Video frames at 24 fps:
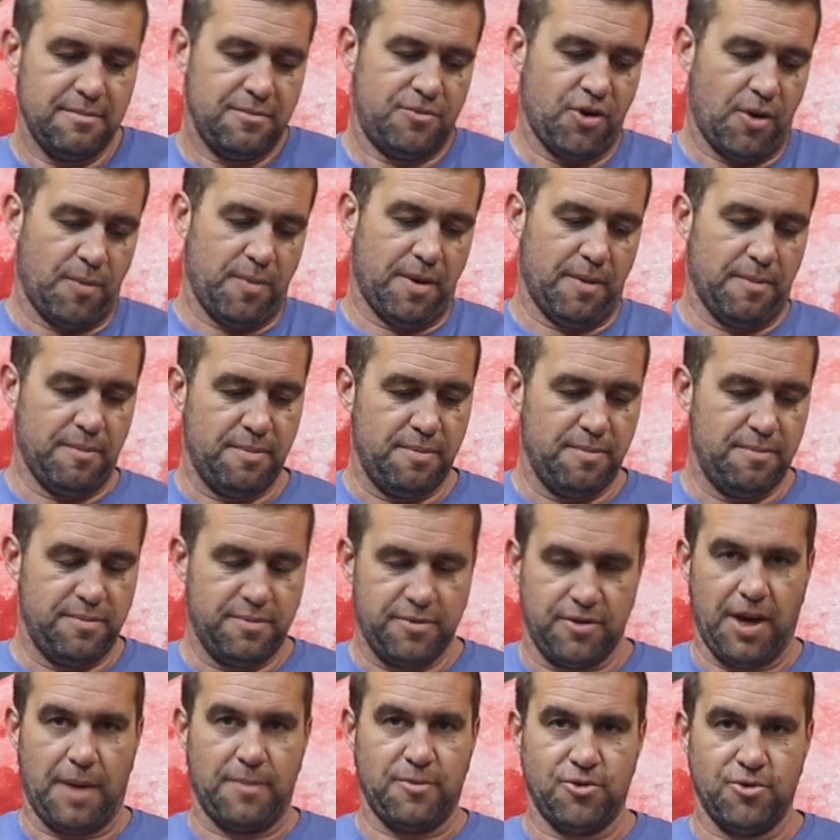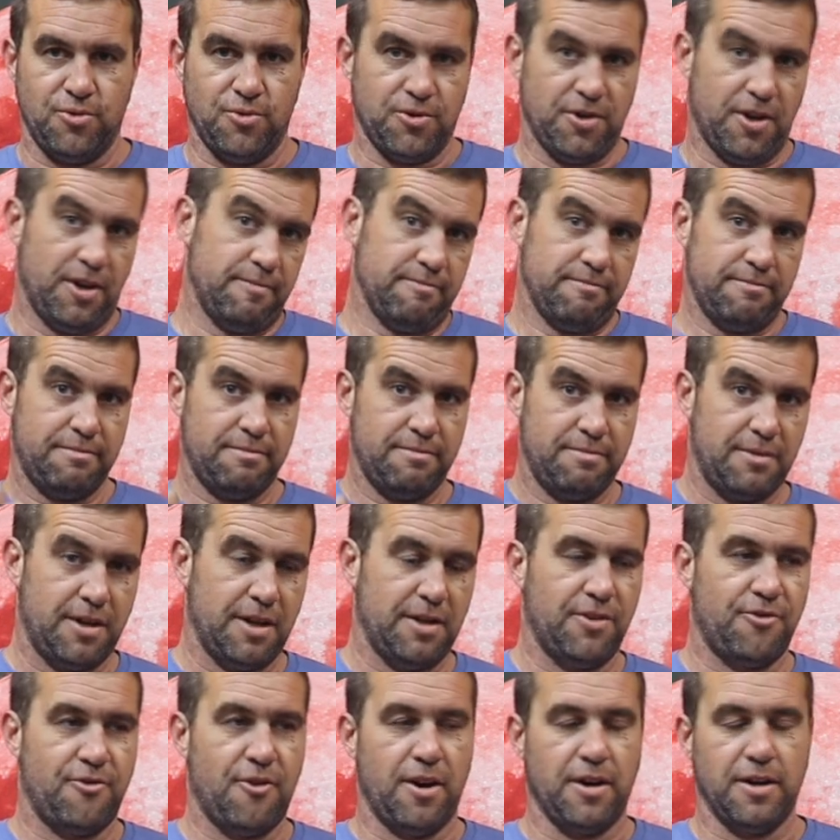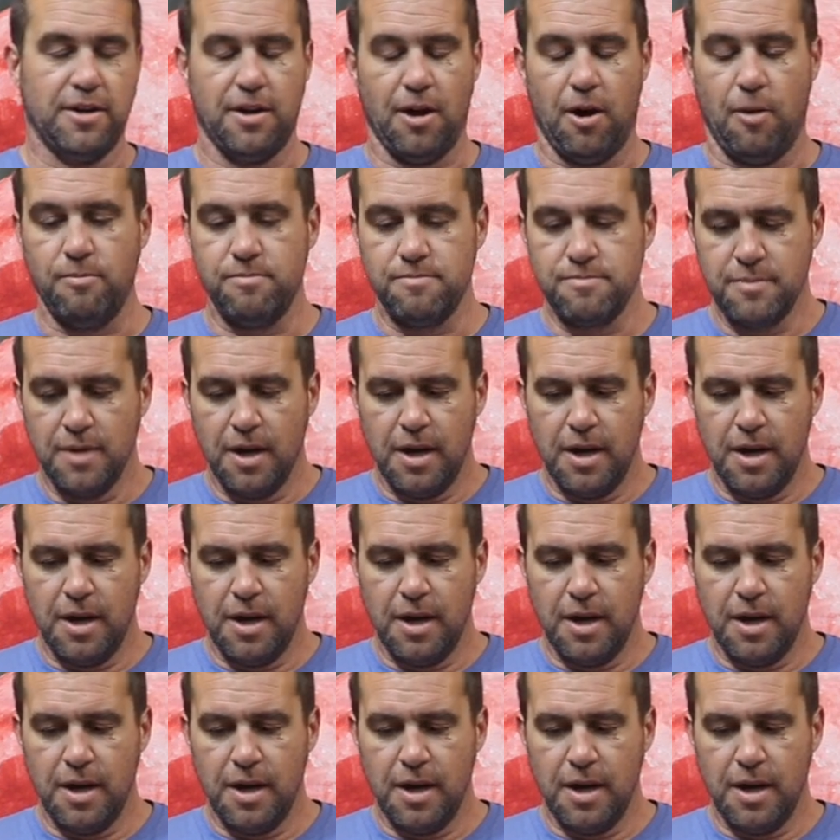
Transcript: Jump up, slap your shoes on, get in the truck and go.